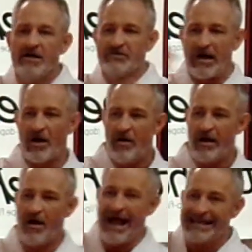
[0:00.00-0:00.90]
So I go
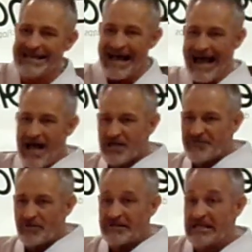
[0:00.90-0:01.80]
here, I Naihanchi
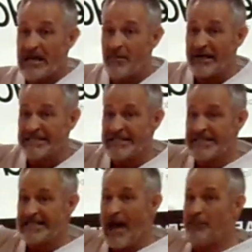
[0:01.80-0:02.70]
first, and then I'm going to
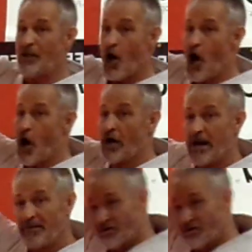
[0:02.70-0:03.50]
step long, and I'm going to